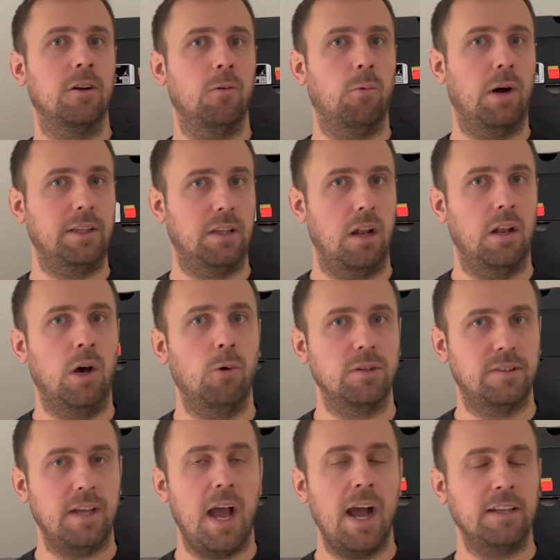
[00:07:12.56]
what the
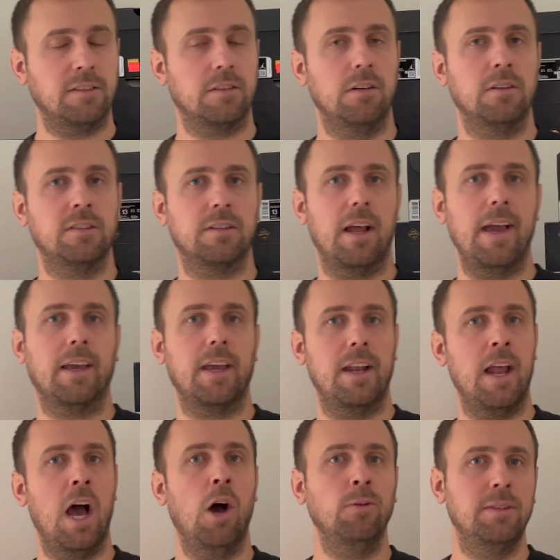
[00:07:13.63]
lowest ask looks like, and
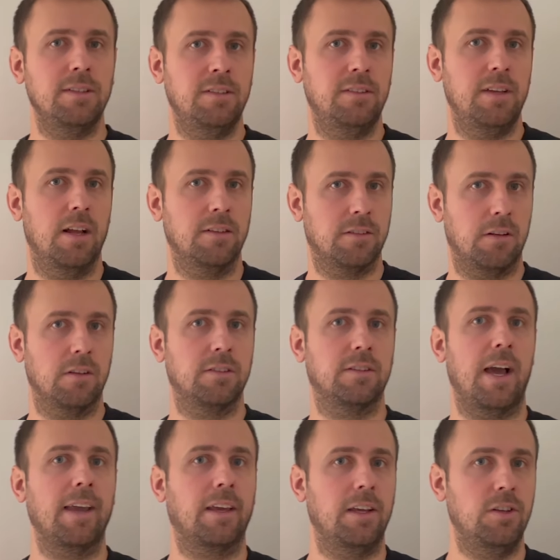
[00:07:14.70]
how the sales looks
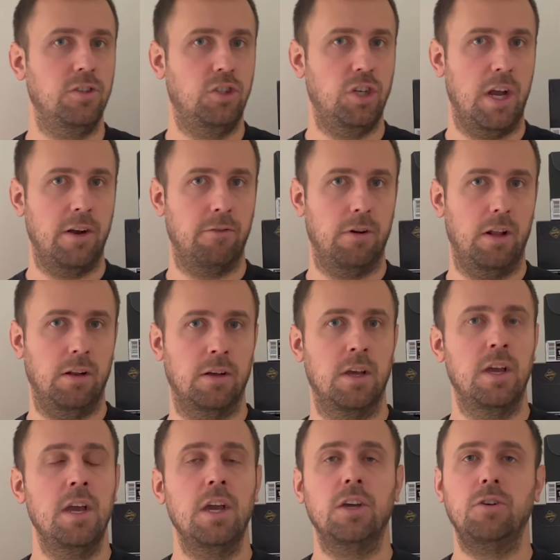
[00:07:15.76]
like in general.
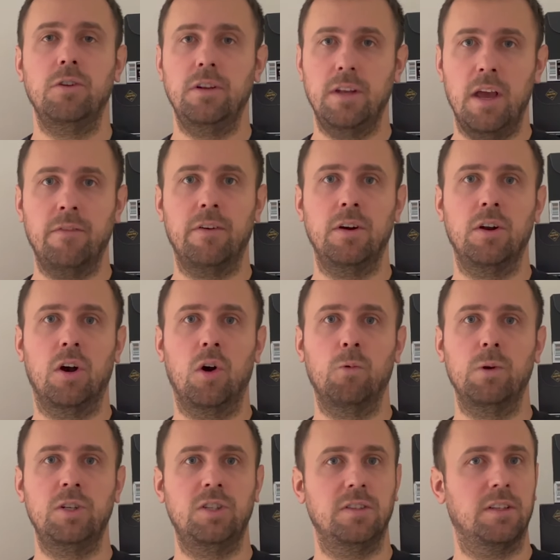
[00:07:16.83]
You never know
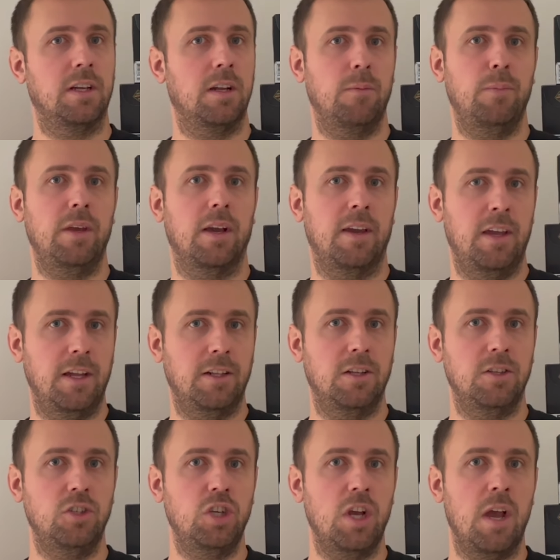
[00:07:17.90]
which is going to be a
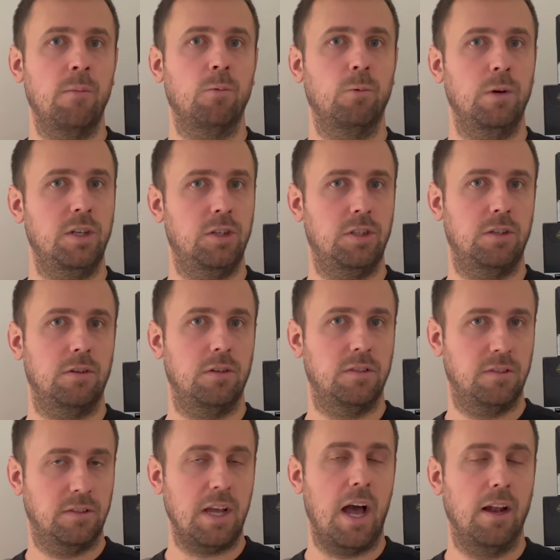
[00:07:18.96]
hidden gem, which
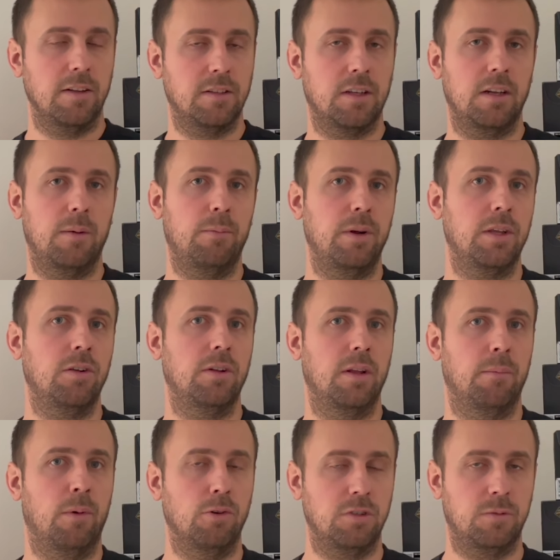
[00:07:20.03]
style is going to bring you the
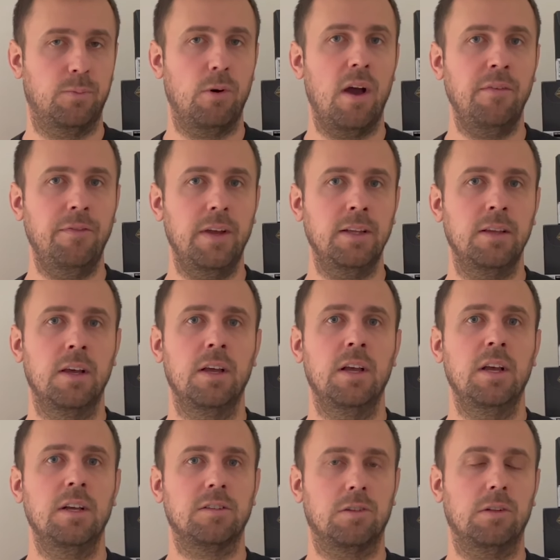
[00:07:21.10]
most profit.
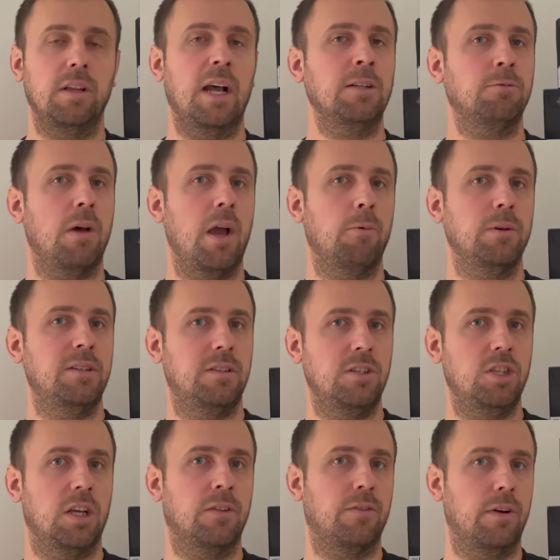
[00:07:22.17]
So that's why I would
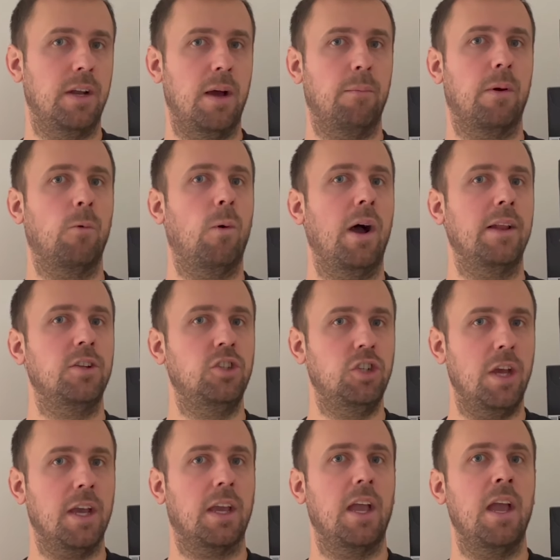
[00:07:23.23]
suggest for number one,
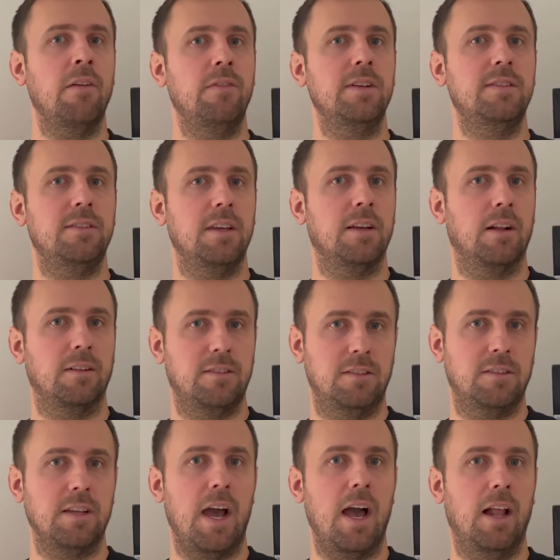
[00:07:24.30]
check every single
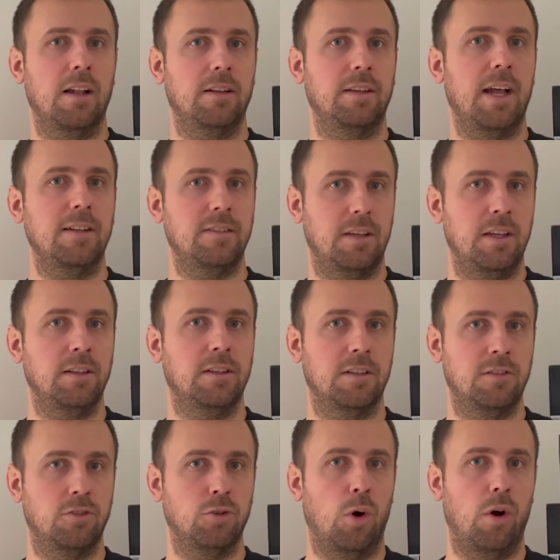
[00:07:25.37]
style that's in the
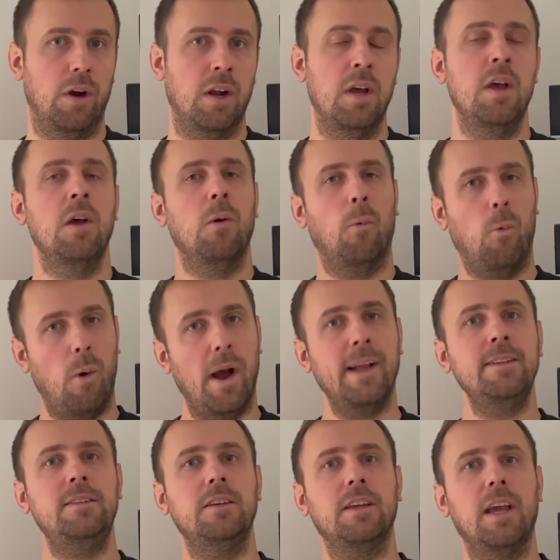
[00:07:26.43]
store.
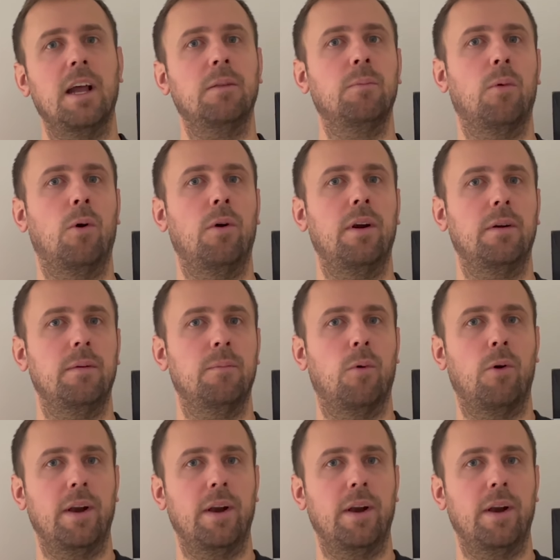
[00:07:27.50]
Once you get more and more